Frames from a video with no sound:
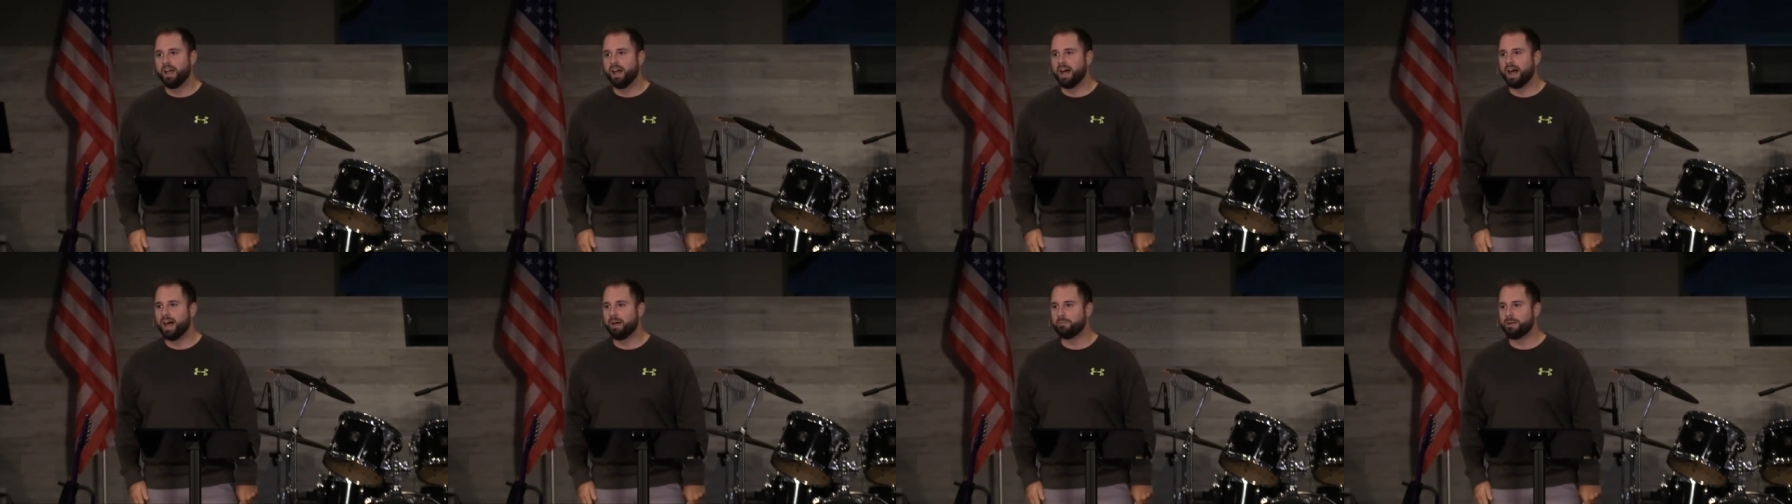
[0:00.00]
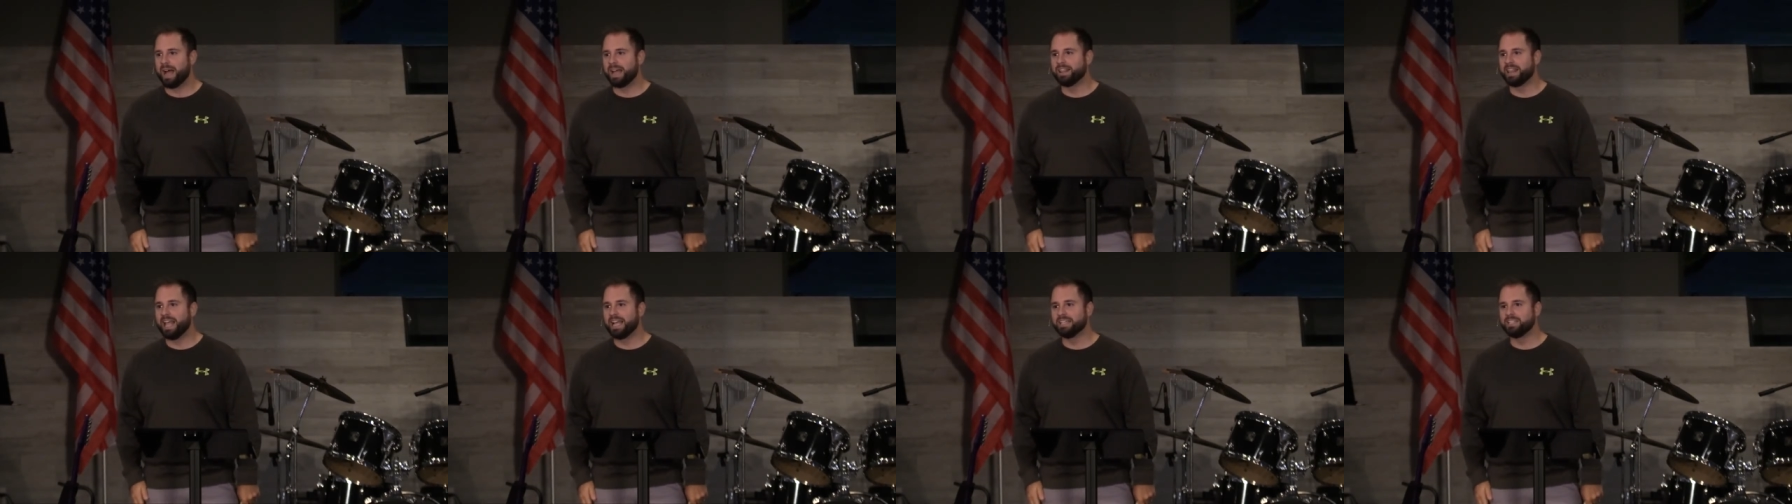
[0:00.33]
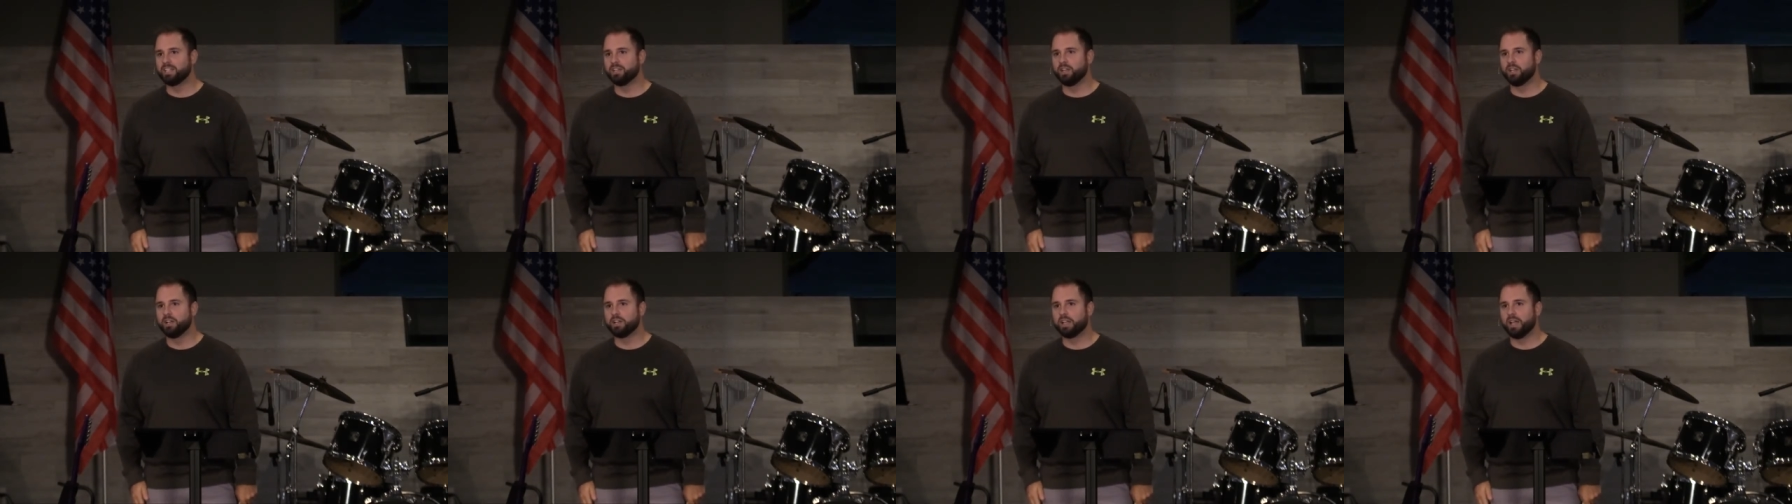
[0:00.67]
Um, I
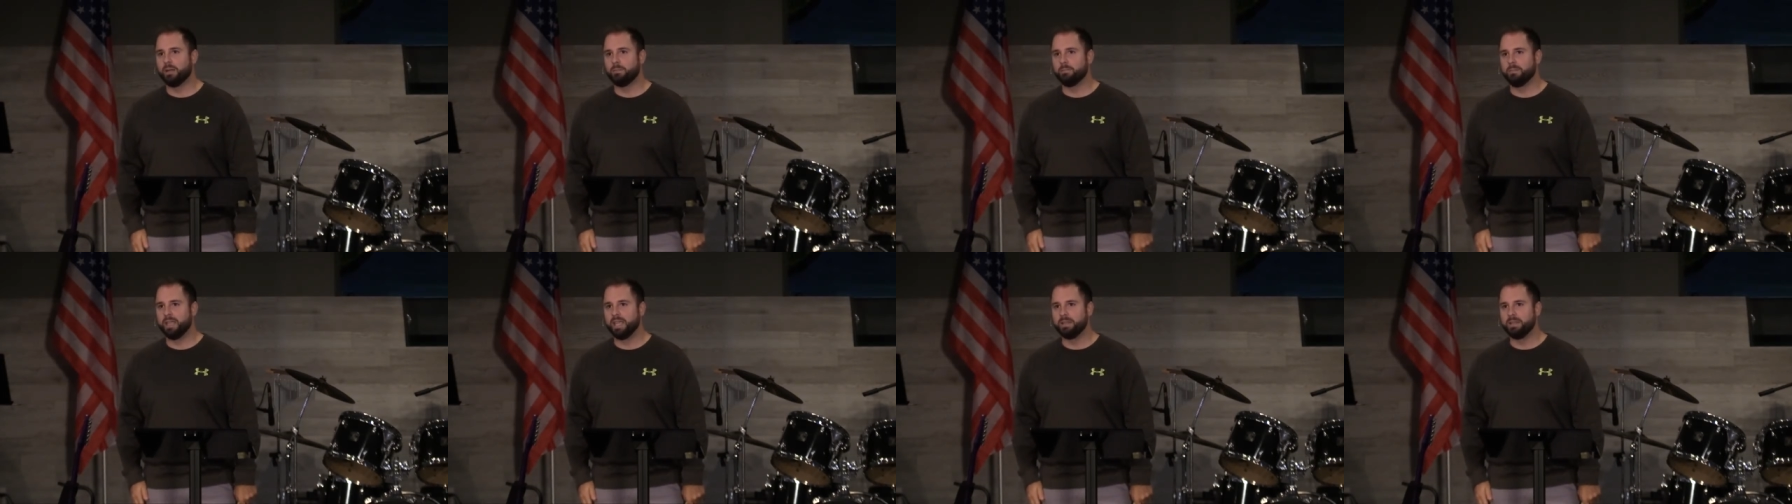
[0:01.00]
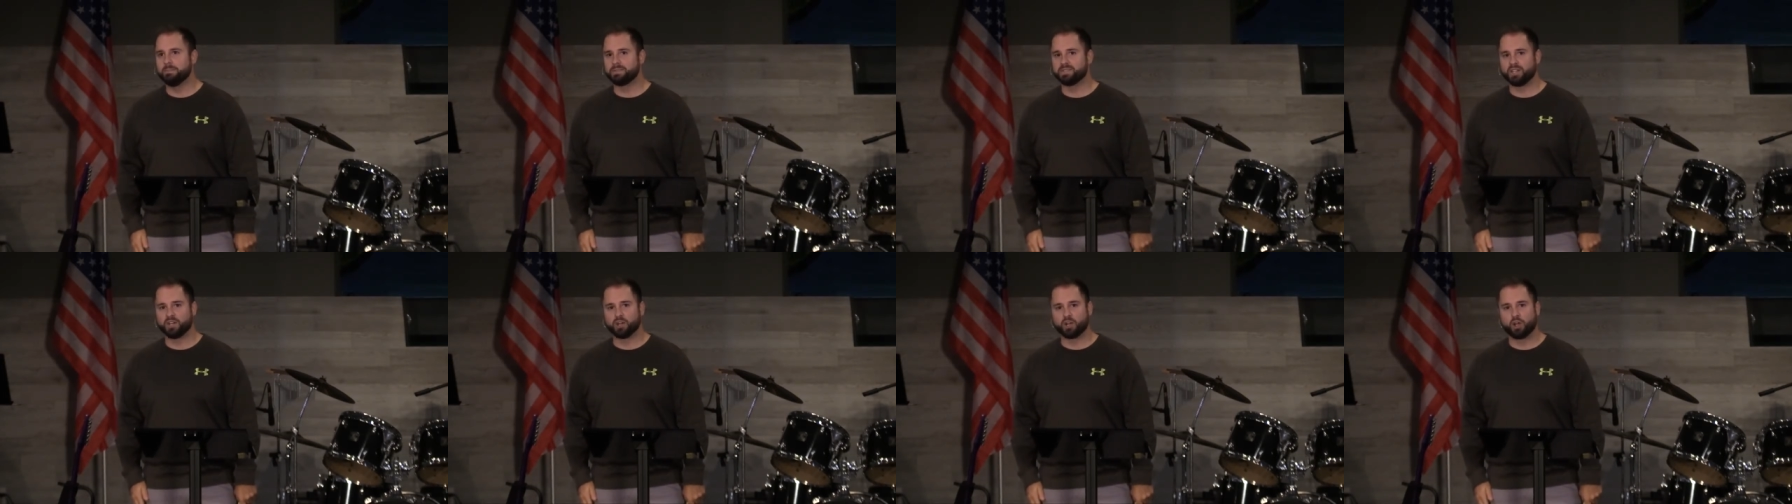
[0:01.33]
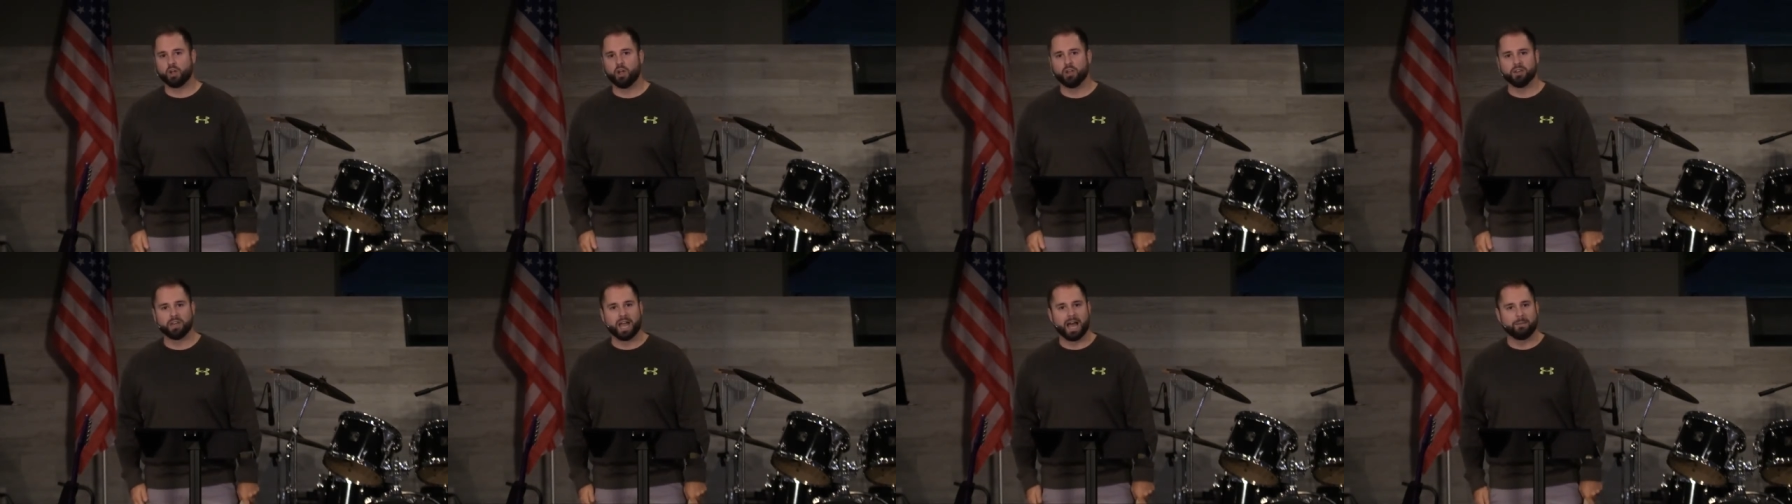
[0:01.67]
like to look up memes that are
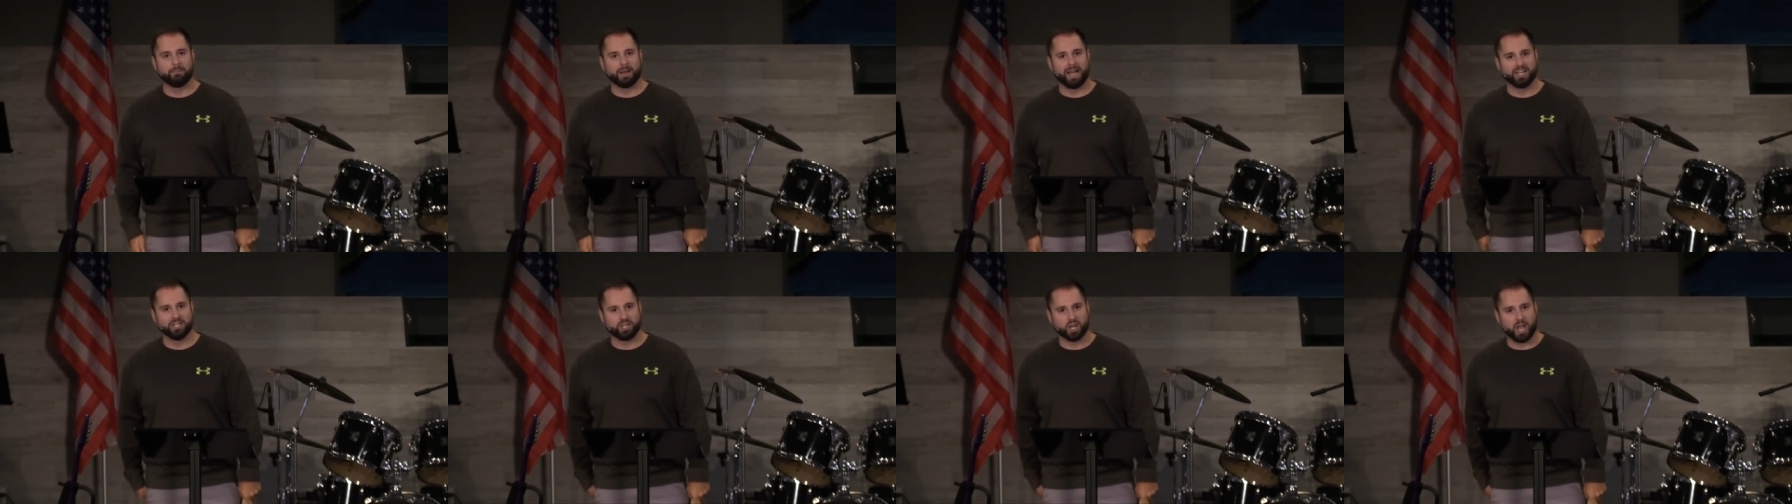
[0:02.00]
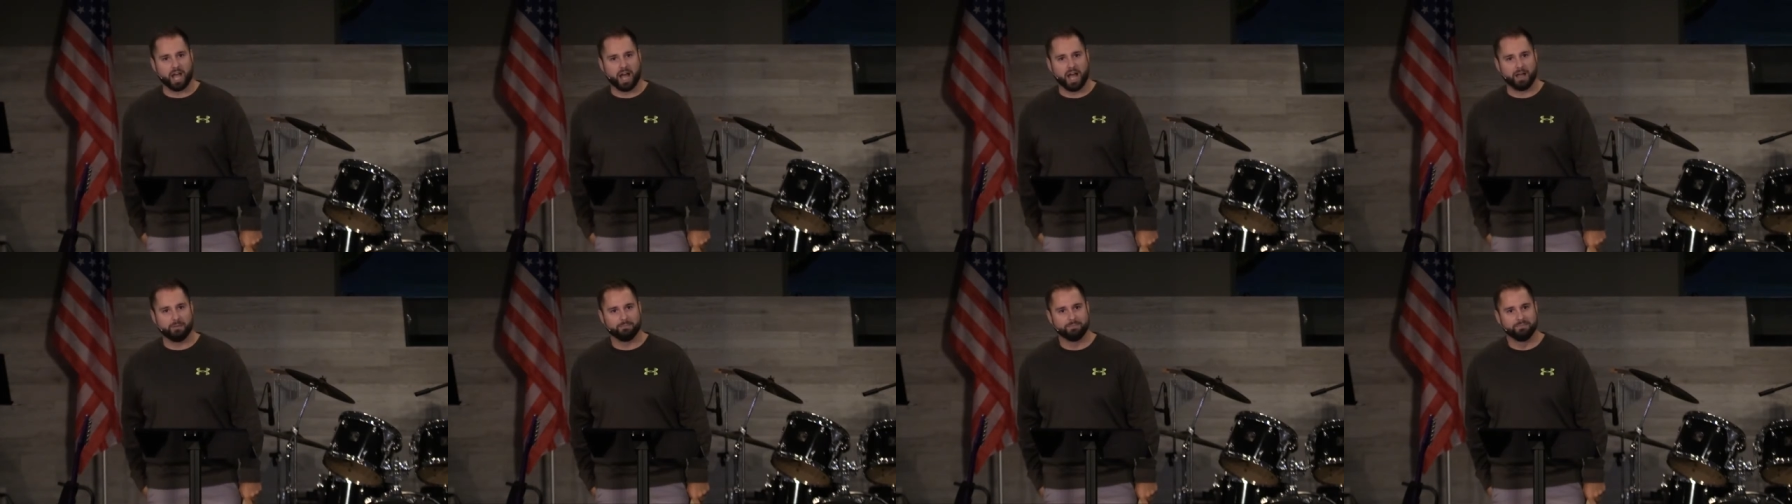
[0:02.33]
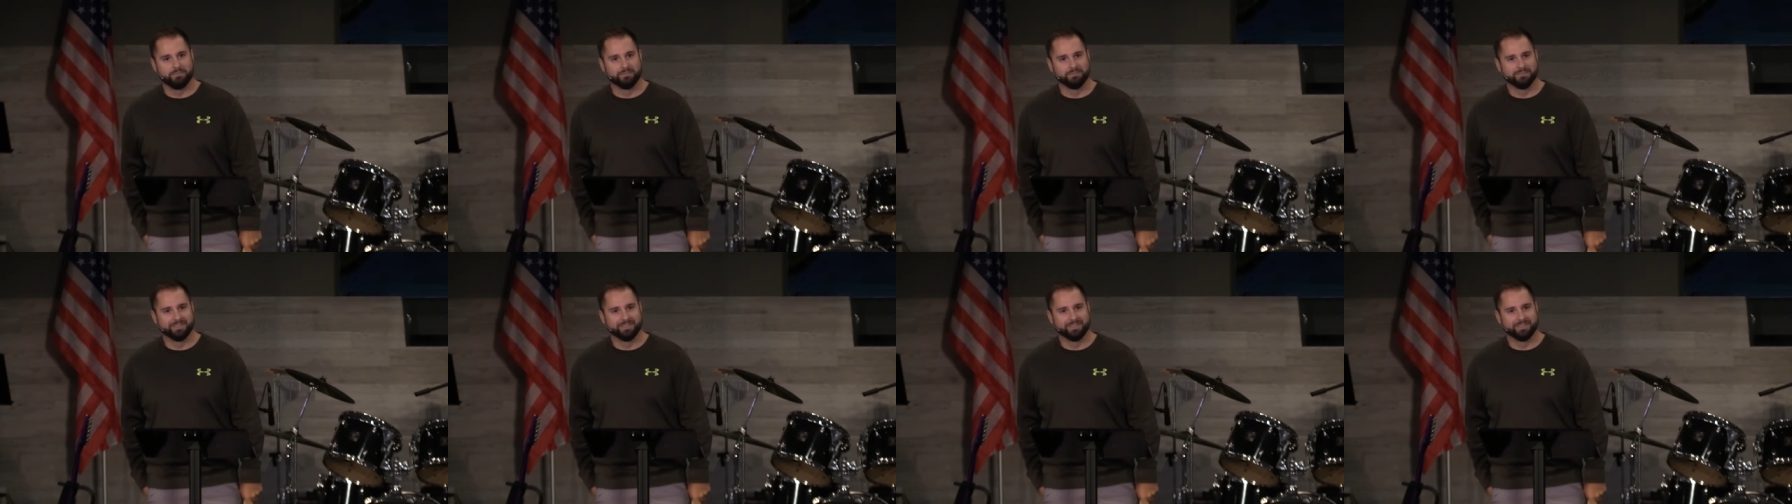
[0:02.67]
called Not My Job.